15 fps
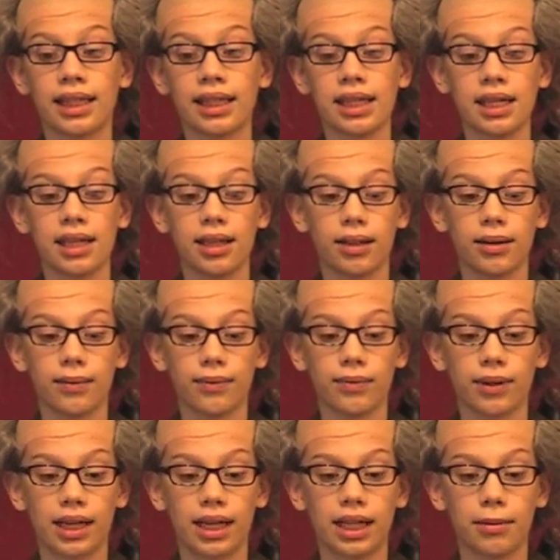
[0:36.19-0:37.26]
any
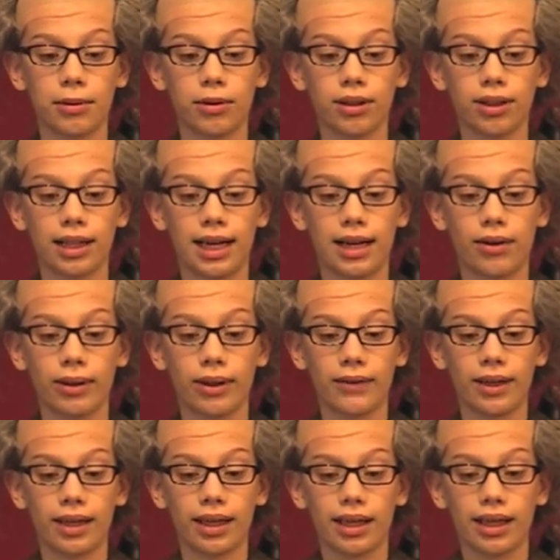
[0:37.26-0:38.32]
animal now
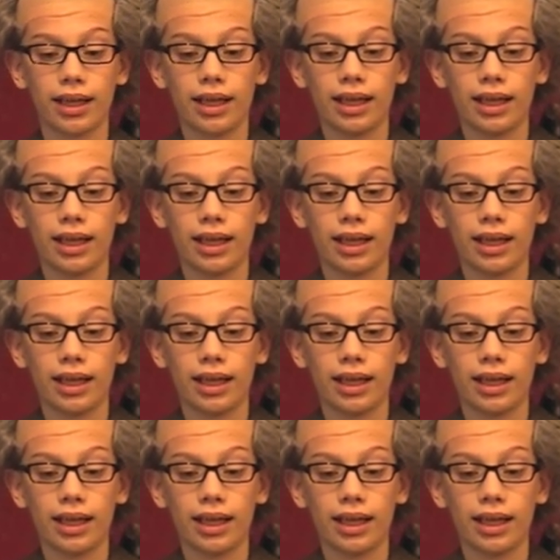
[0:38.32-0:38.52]
living.